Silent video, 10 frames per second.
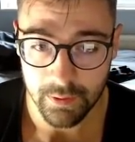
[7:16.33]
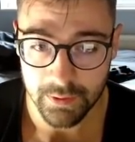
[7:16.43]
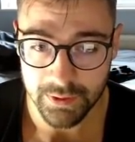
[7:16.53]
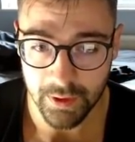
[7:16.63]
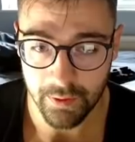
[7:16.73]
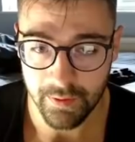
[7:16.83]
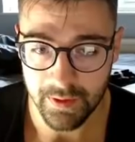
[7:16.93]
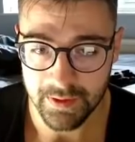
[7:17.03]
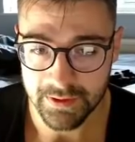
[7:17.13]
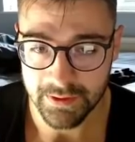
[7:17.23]
So
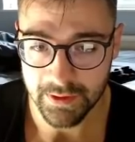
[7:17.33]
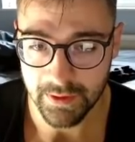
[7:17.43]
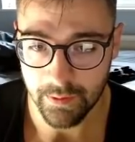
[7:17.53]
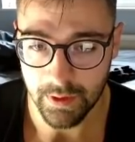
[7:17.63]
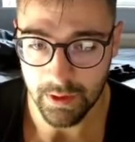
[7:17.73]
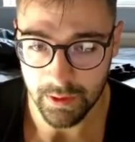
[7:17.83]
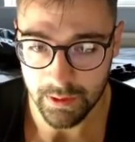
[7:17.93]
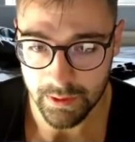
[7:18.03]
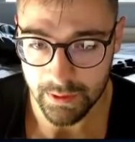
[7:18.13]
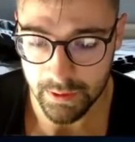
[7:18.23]
this is going to work.